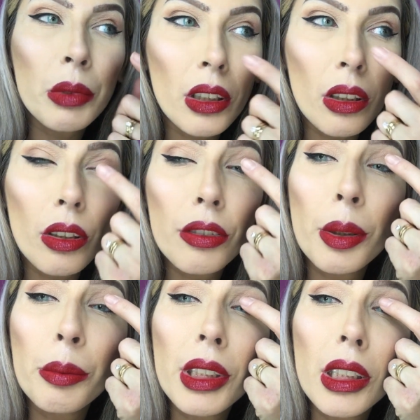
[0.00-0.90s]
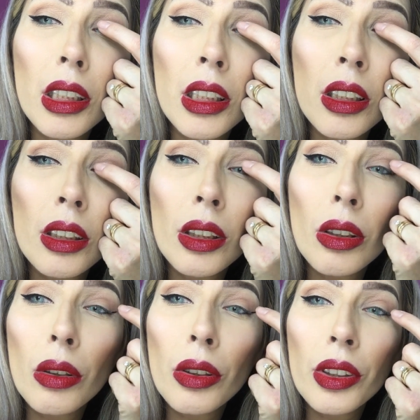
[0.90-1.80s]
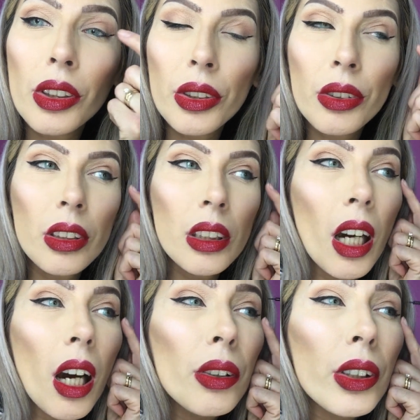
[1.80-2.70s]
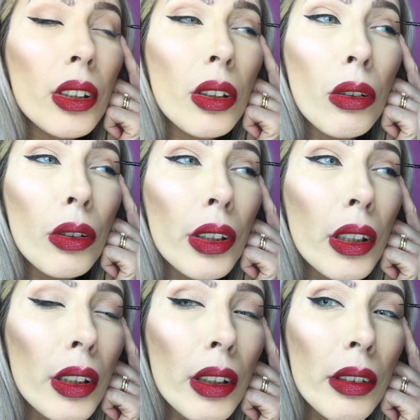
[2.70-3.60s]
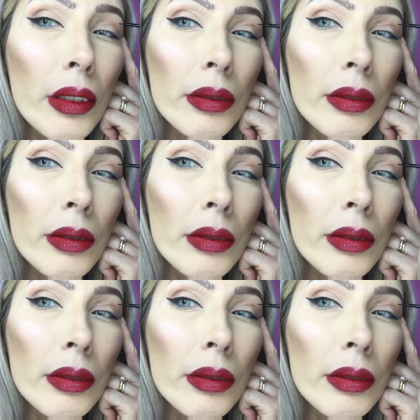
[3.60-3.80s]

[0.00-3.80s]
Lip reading: I'm gonna go from the inner corner to the outer corner.